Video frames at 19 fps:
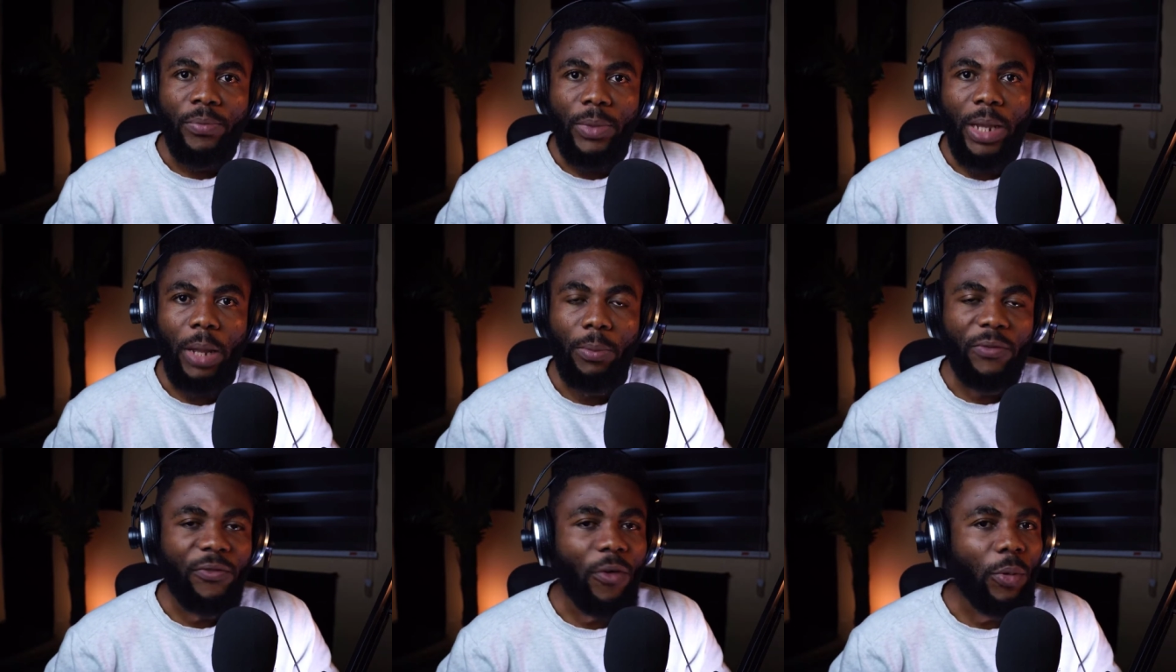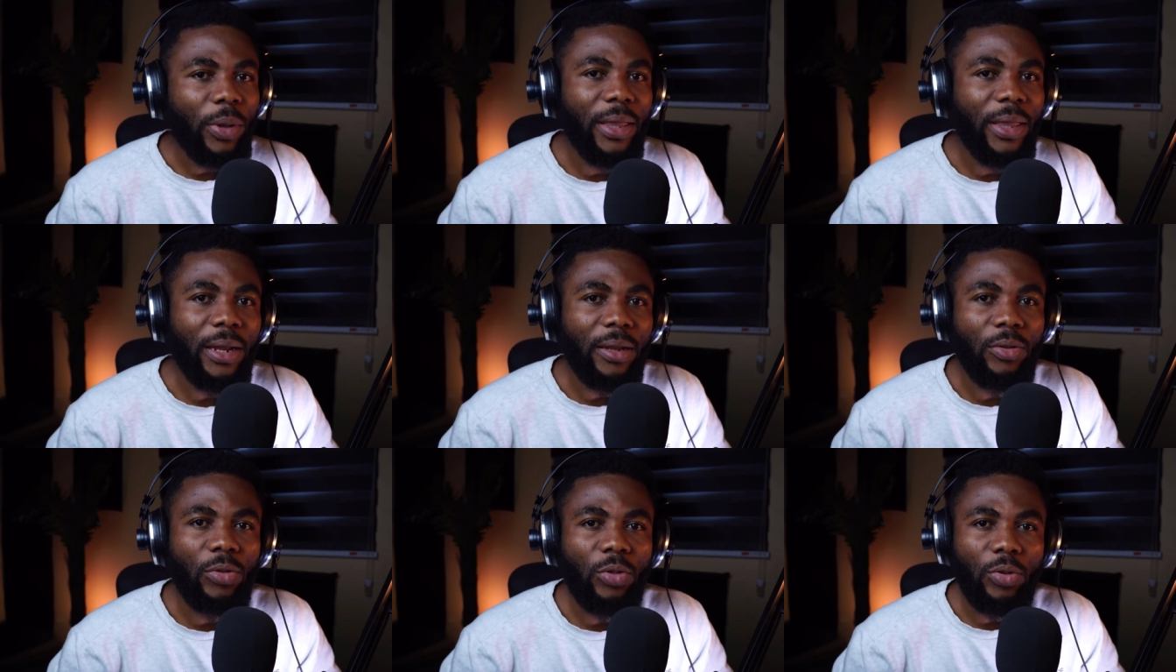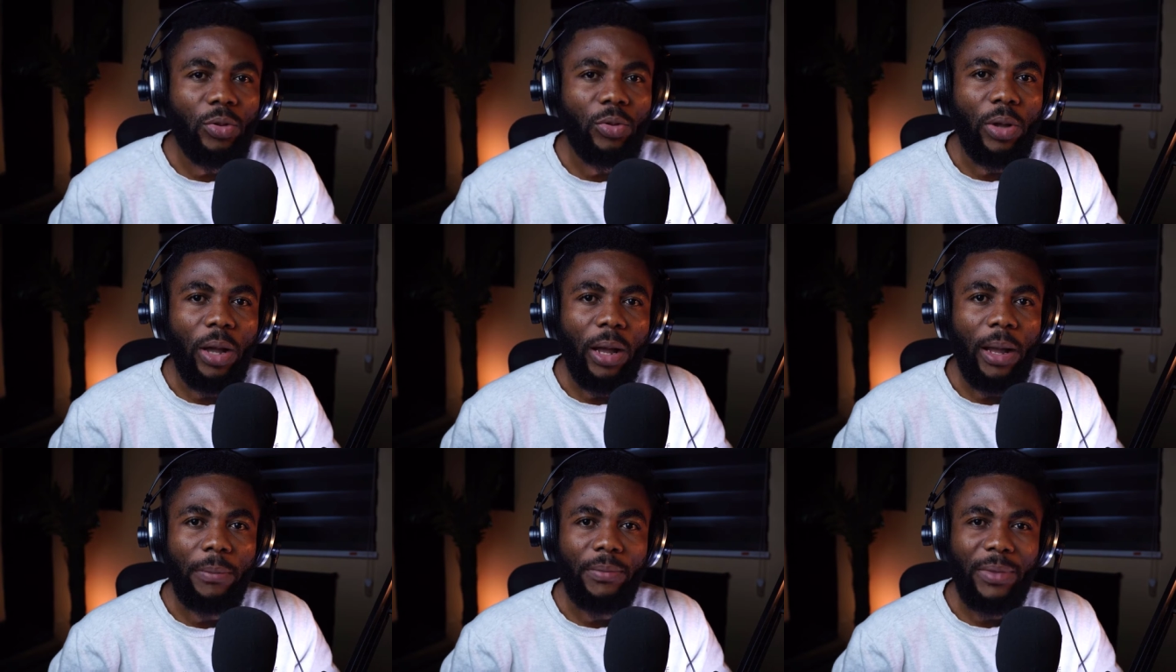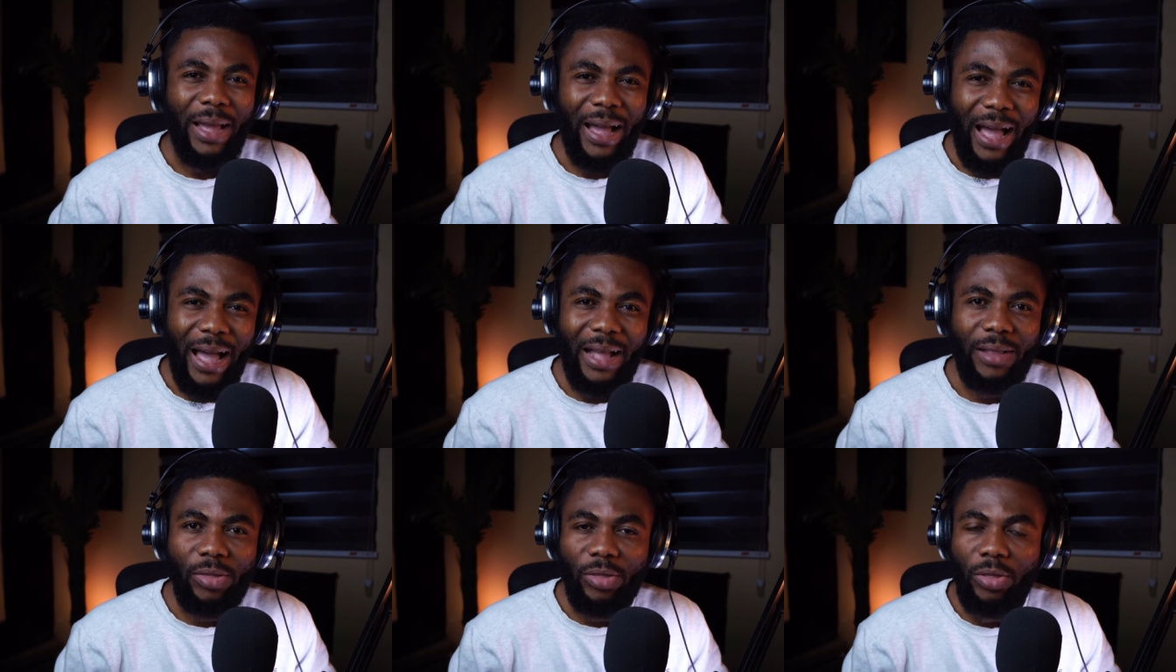Now before we get into um, the
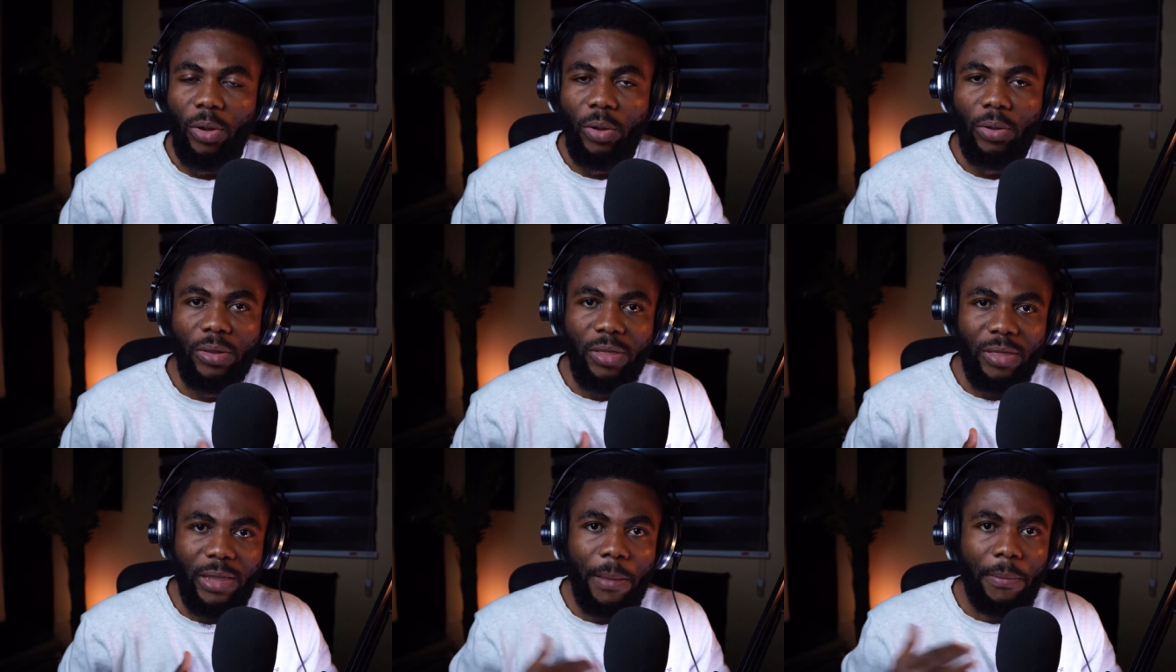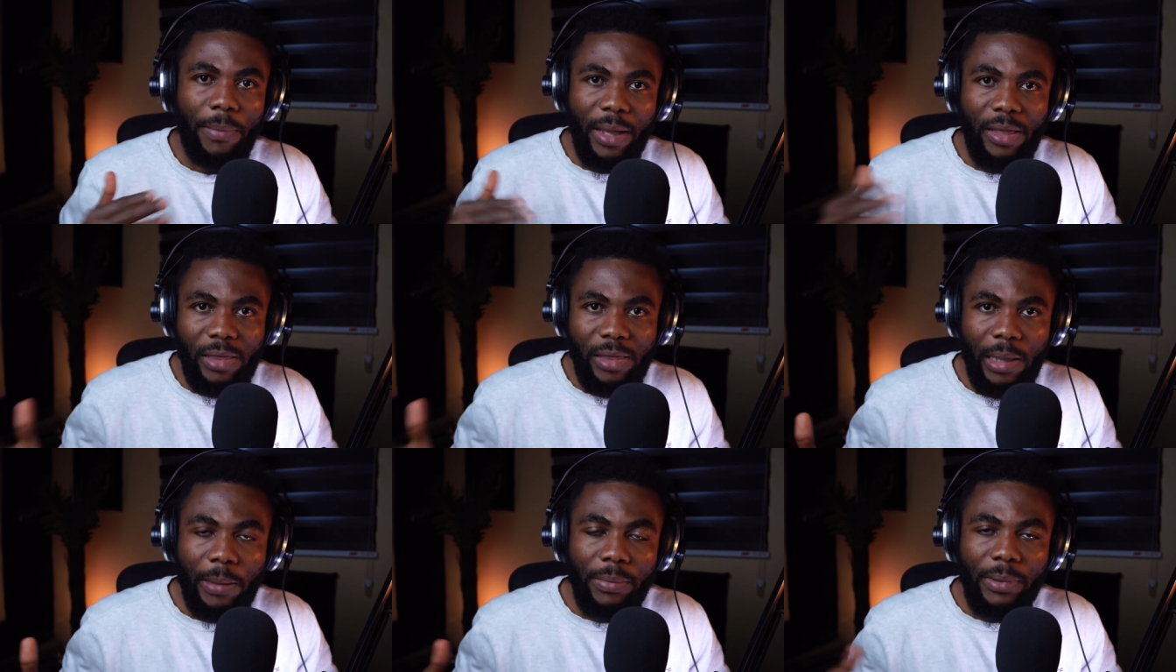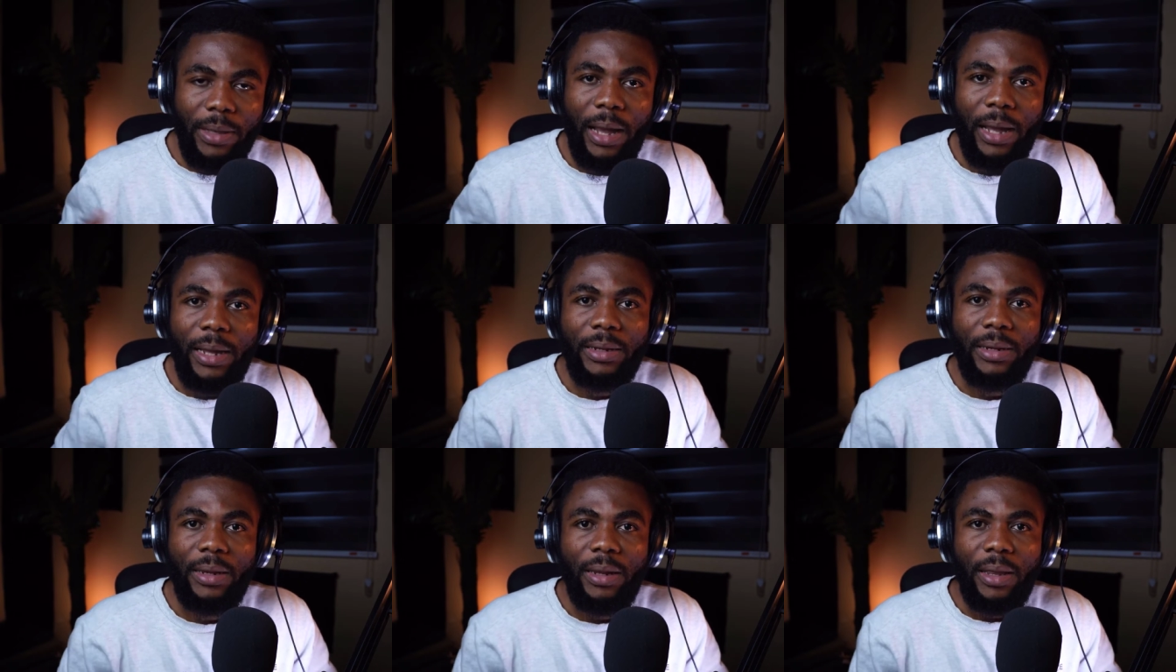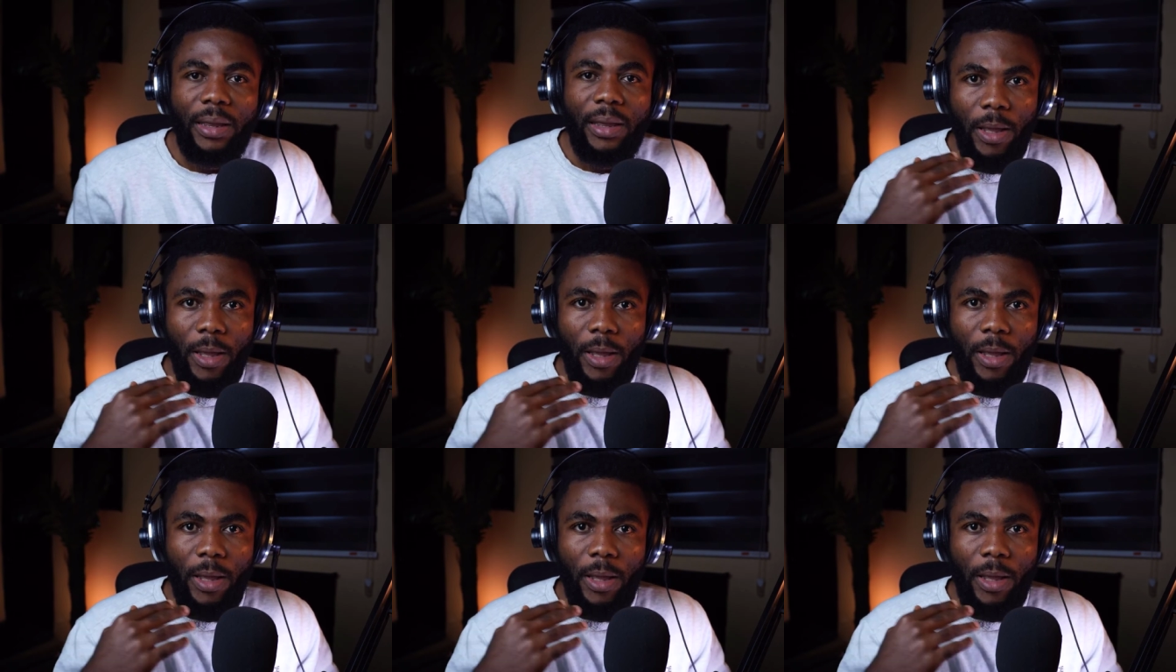hands-on step-by-step guide,